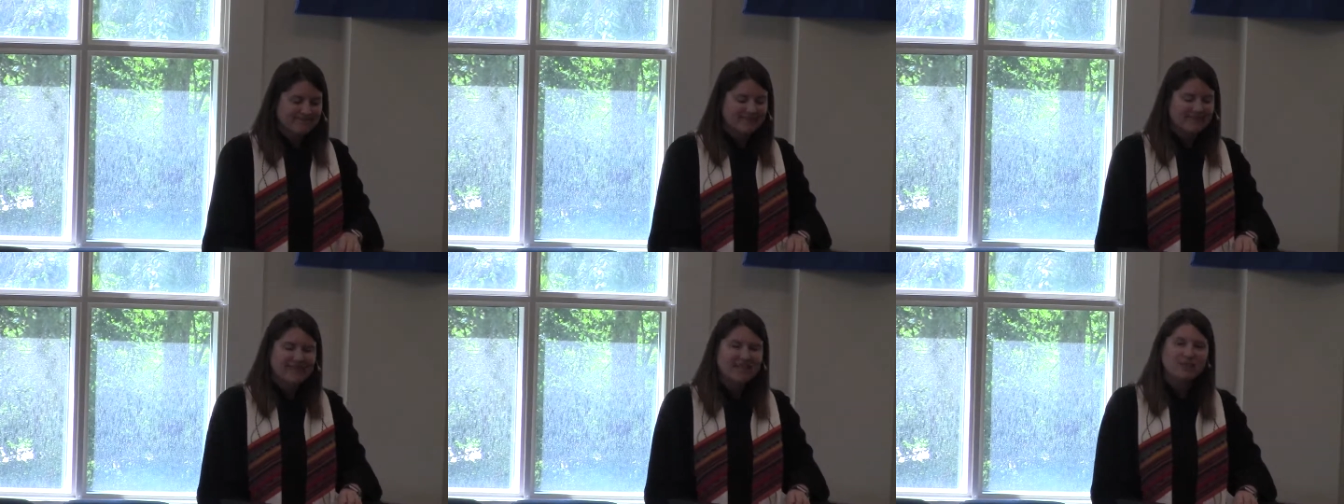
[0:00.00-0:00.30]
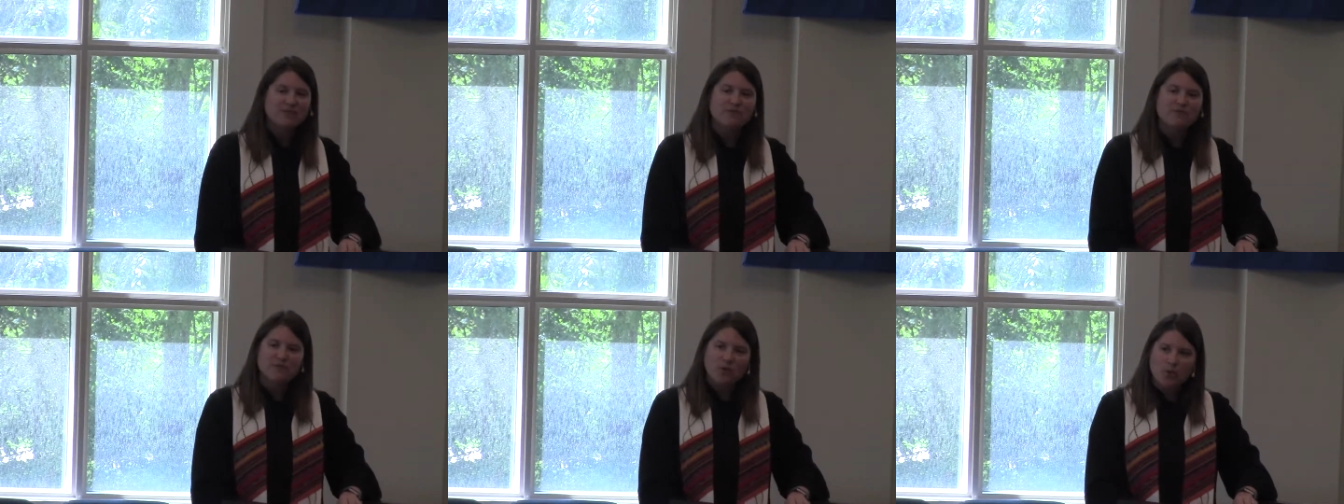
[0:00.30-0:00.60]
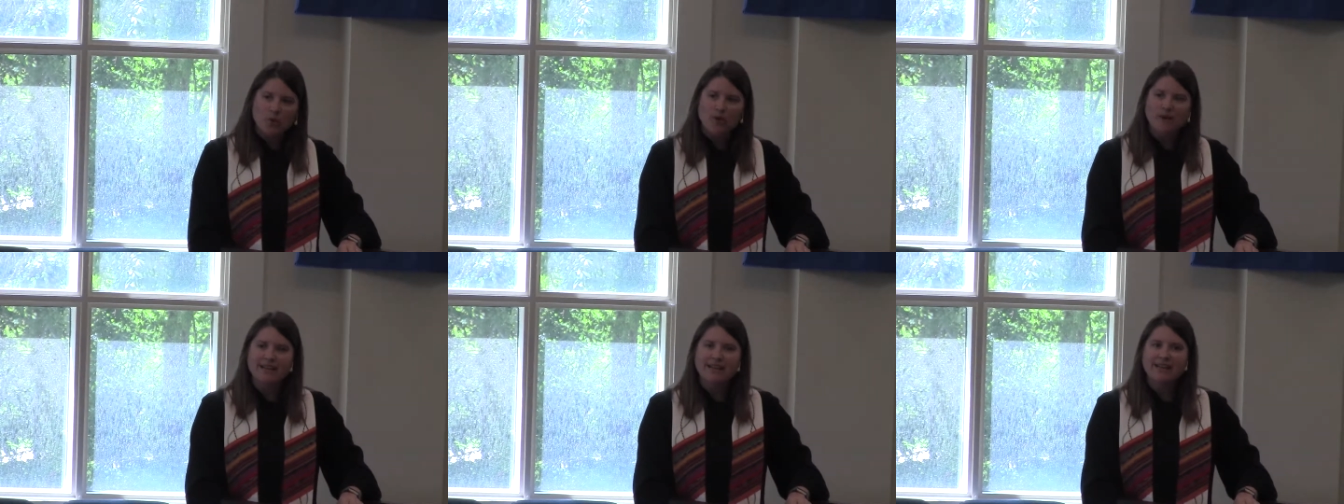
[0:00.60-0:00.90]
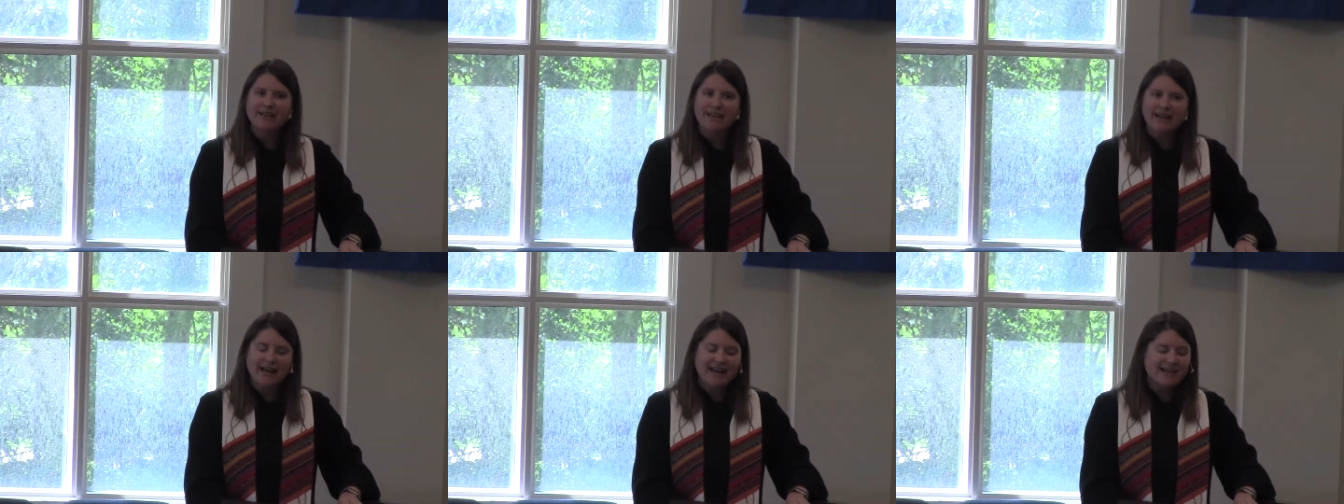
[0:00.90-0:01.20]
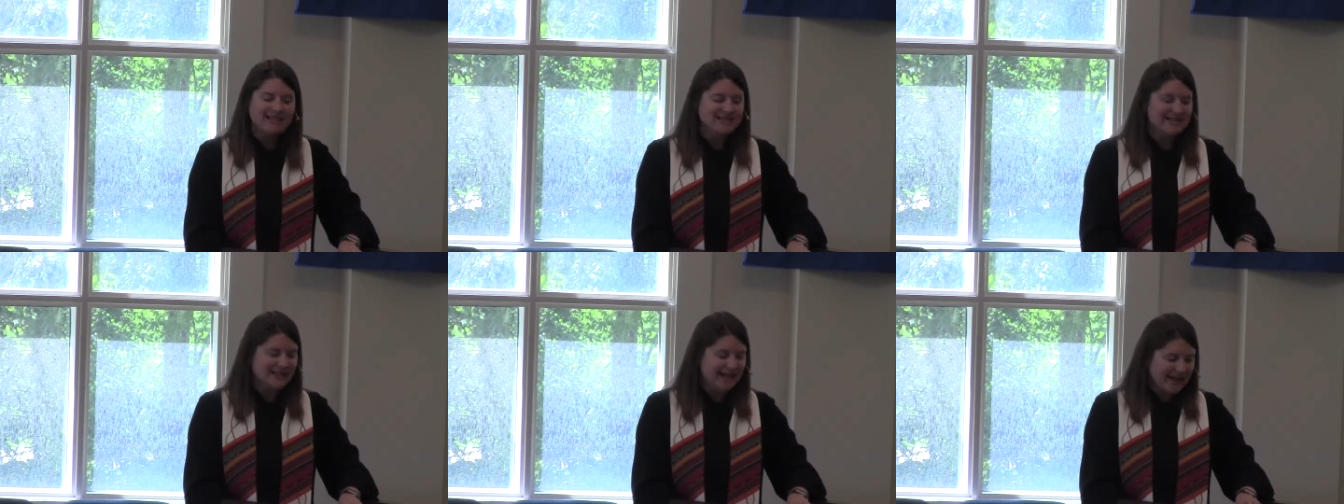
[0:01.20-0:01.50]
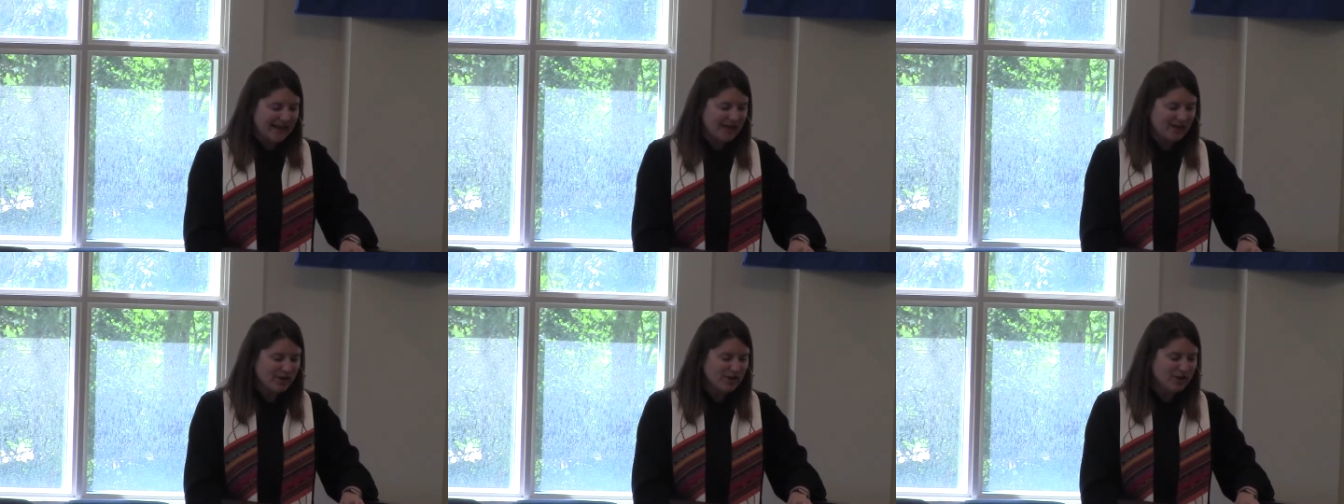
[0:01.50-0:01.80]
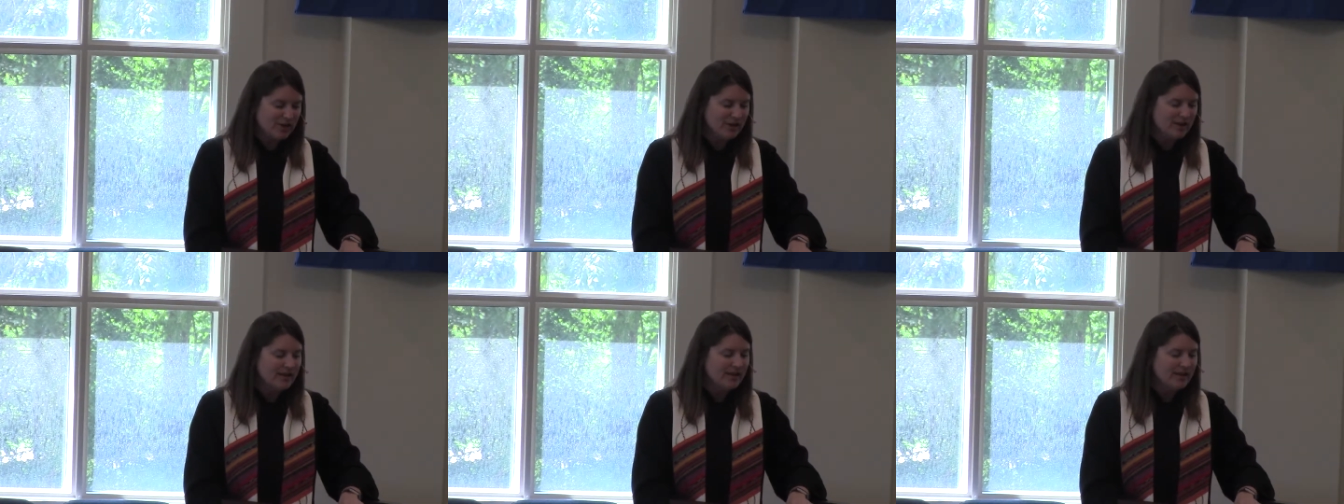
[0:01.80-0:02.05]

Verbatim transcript: Then forty days later,